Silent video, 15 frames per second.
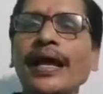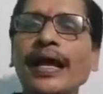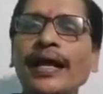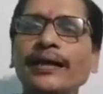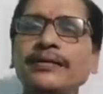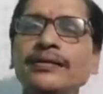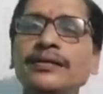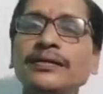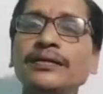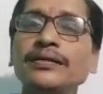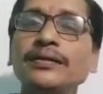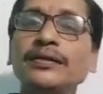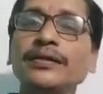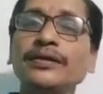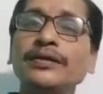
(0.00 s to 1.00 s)
And
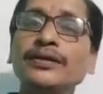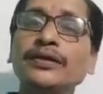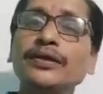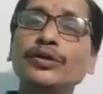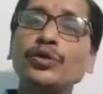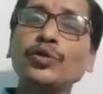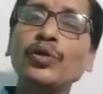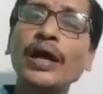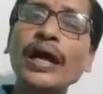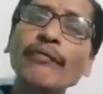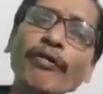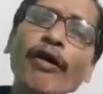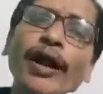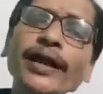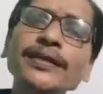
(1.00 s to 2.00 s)
to
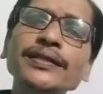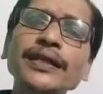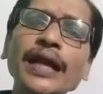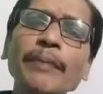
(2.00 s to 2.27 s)
avoid